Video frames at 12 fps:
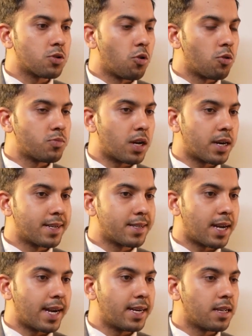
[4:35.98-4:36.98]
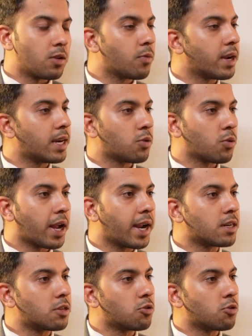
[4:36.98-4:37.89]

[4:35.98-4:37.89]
homes are designed in a way to cater